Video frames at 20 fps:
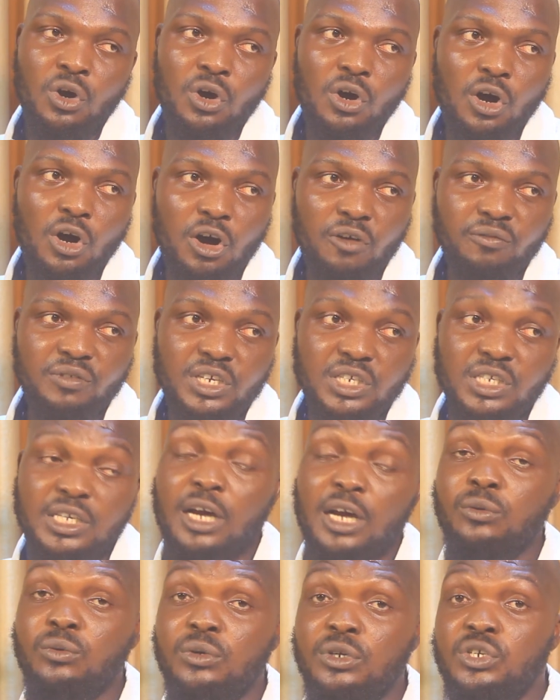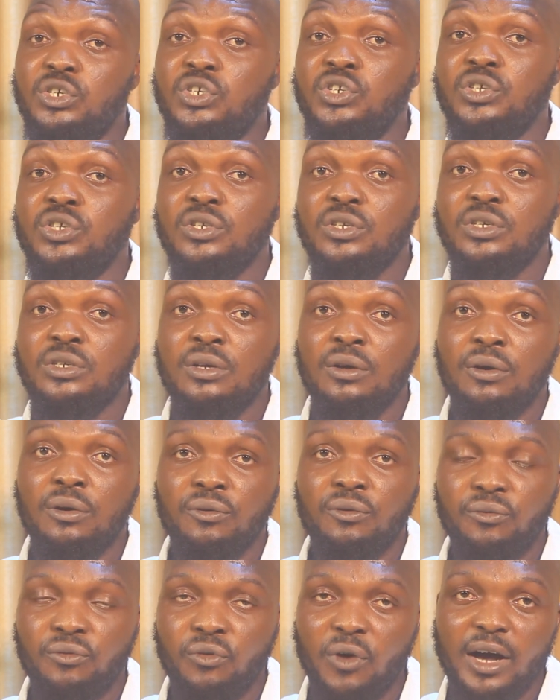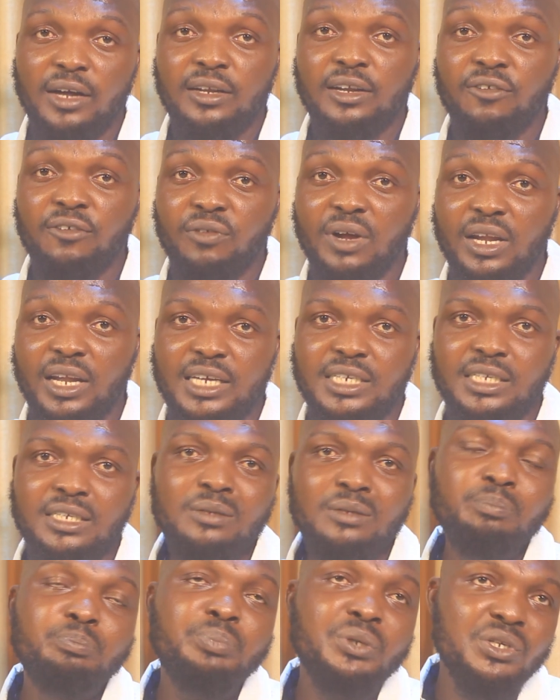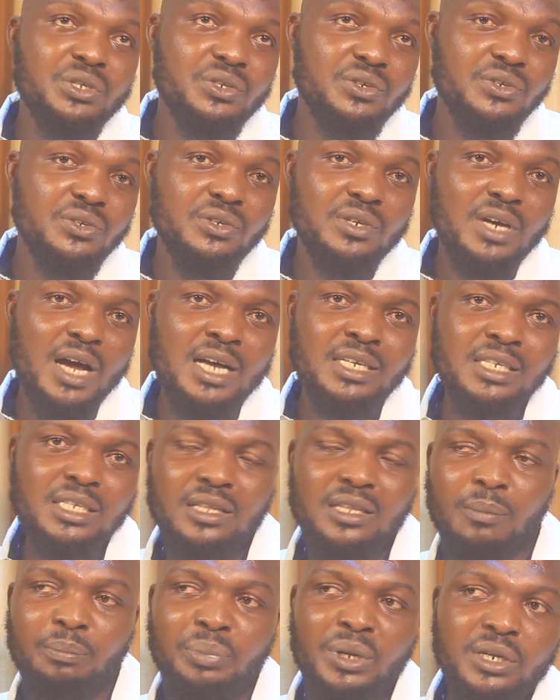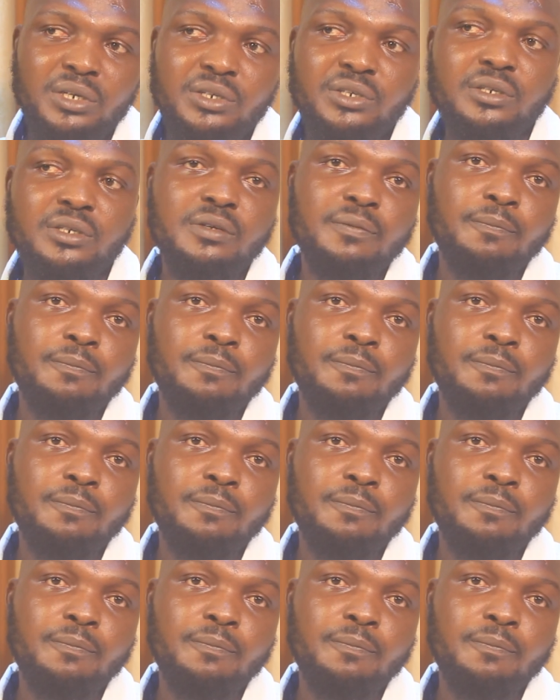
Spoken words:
of the Southeast for an everlasting peace and stability.